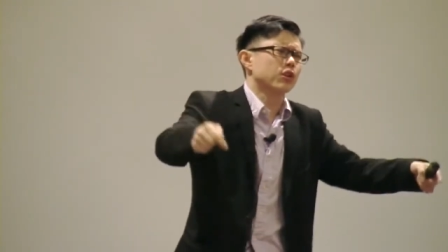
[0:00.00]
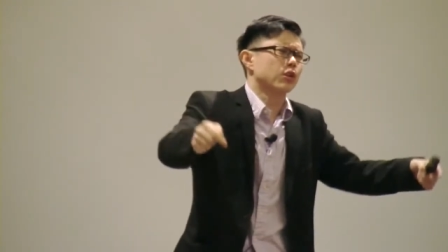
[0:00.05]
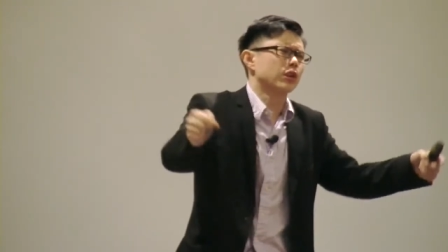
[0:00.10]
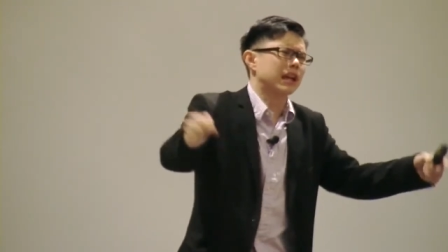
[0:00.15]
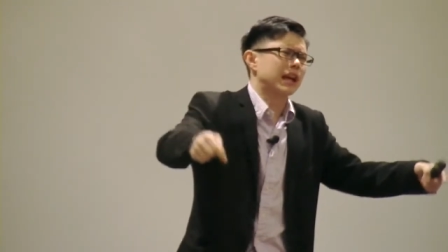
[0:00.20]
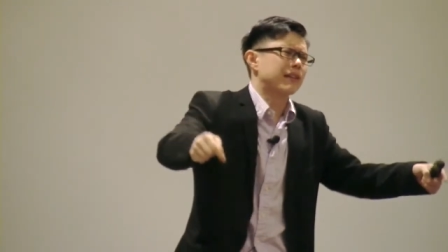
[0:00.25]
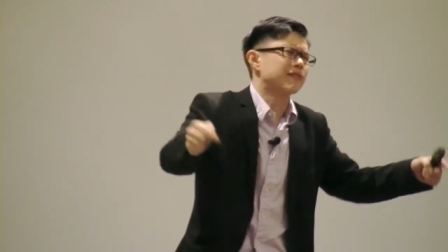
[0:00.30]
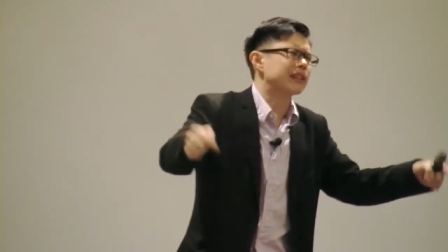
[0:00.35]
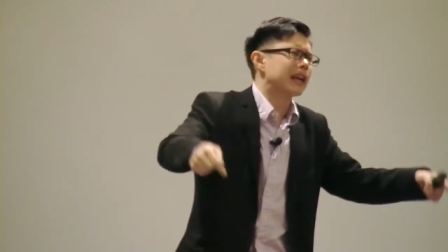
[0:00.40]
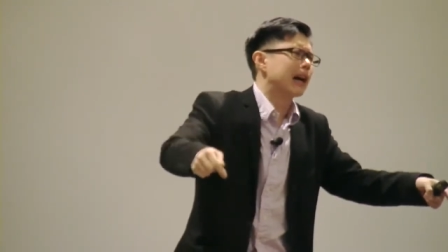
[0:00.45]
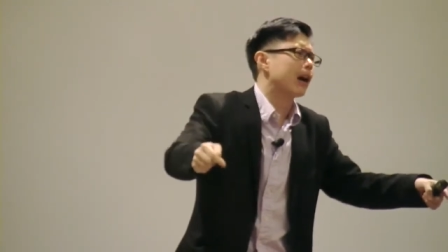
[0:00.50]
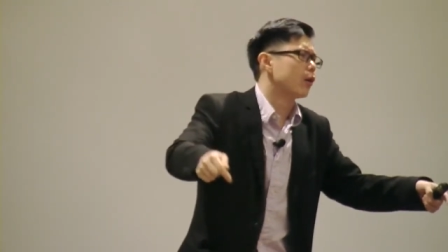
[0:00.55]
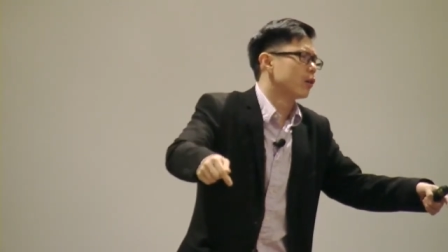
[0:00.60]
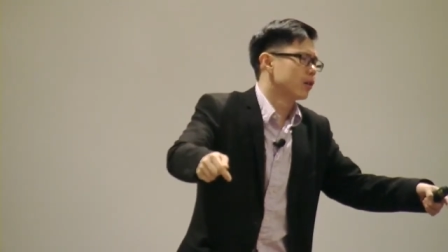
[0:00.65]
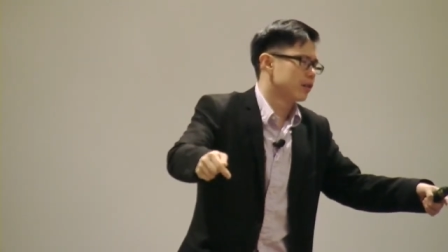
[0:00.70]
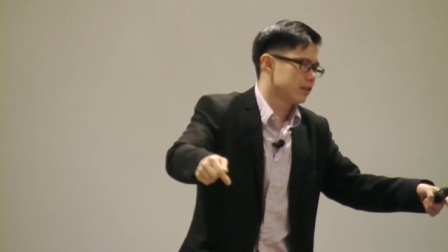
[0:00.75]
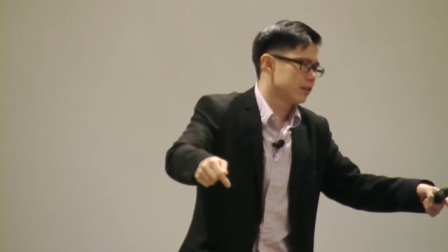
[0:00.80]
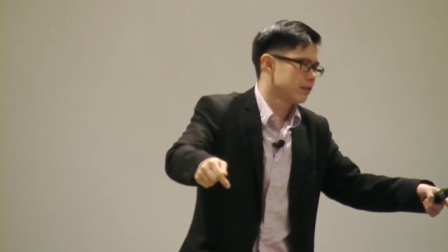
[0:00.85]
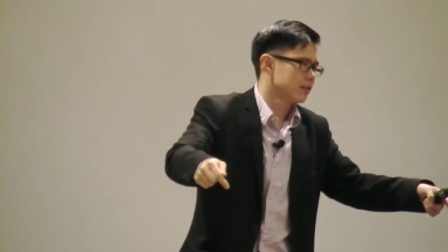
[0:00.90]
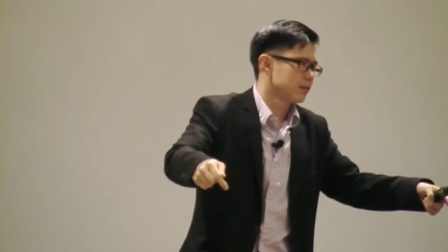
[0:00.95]
your life now.
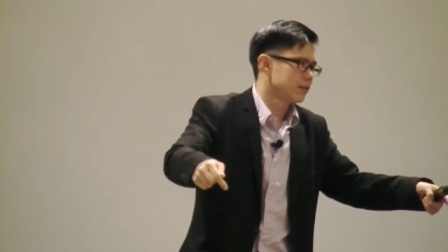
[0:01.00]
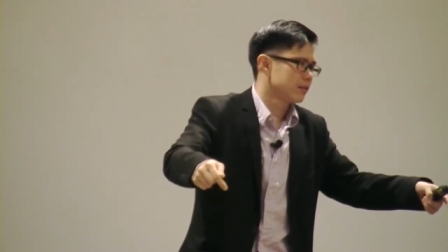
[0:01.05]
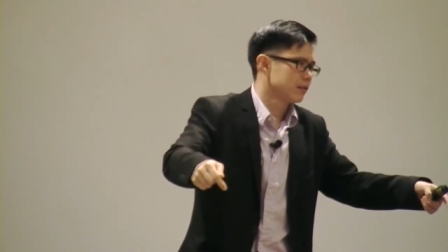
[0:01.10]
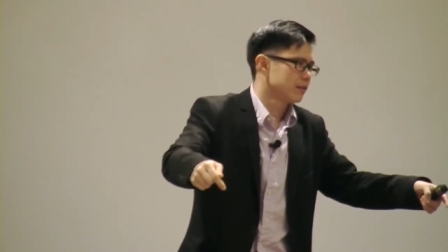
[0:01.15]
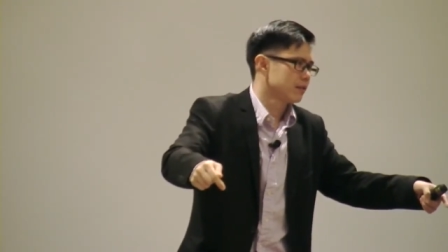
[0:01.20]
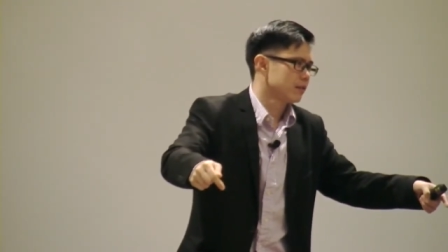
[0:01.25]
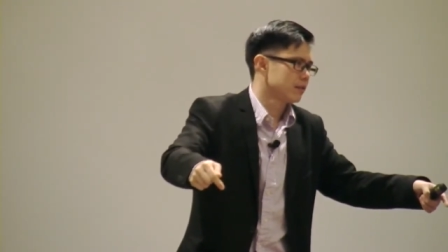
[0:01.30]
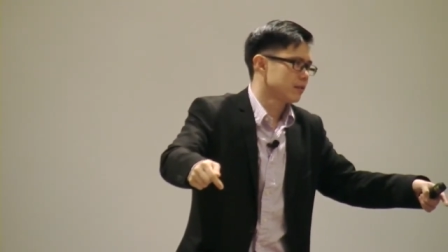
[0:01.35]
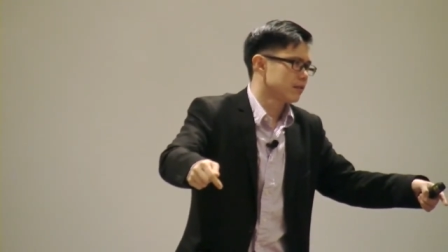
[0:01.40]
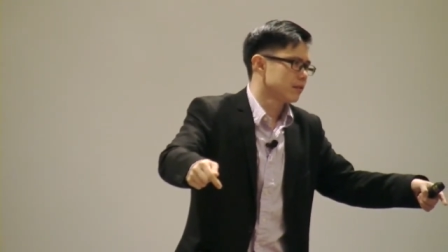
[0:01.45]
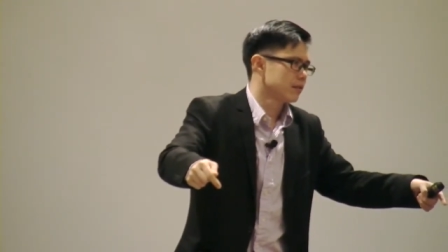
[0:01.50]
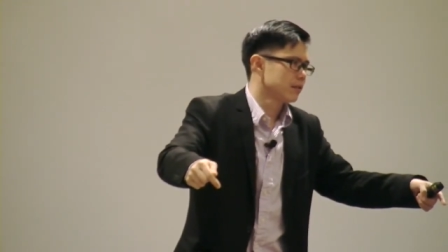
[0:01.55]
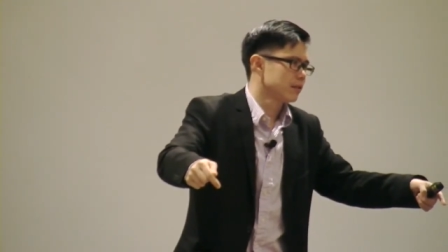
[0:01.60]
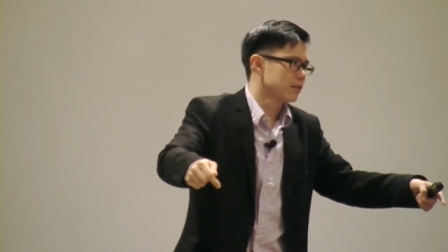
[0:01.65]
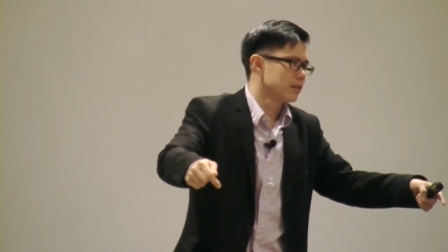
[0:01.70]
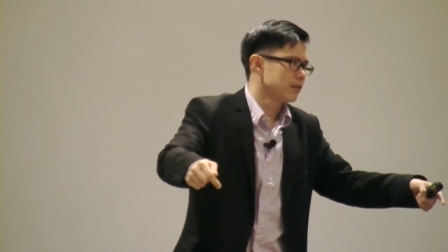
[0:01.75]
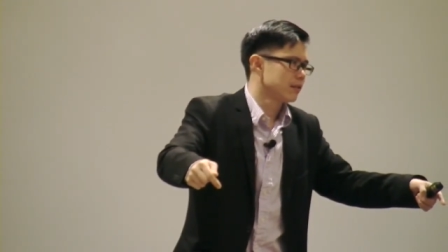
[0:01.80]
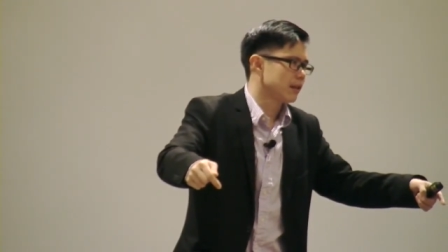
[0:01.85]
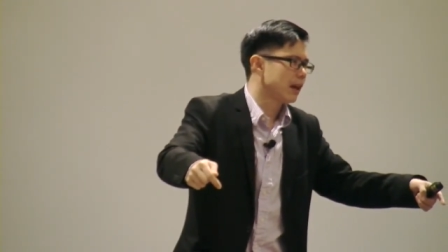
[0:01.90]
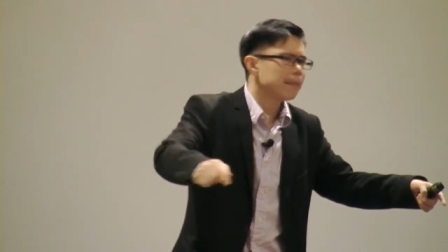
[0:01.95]

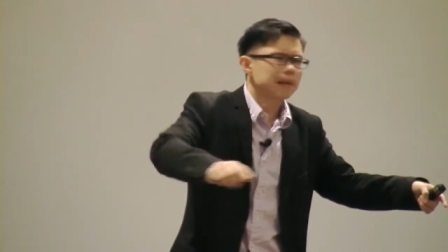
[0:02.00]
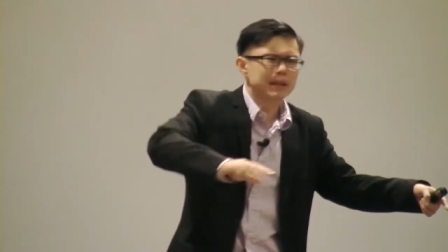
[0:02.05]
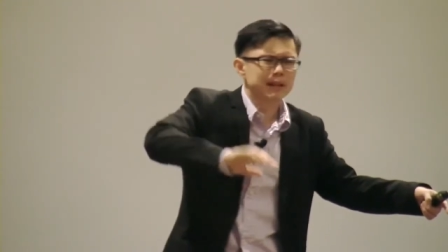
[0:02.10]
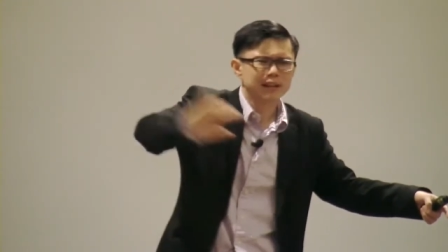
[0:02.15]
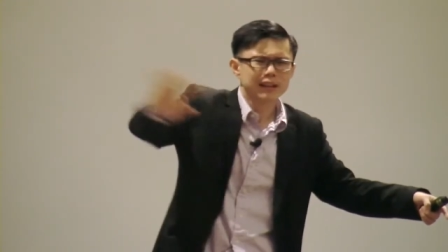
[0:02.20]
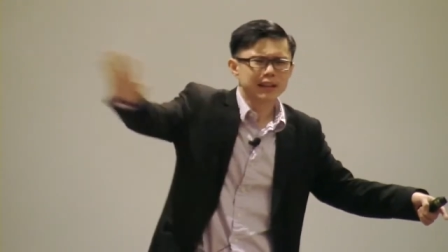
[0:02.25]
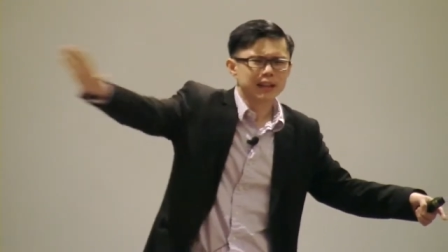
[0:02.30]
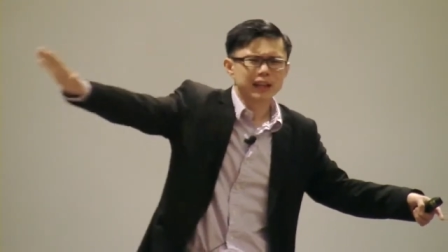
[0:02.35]
I mean,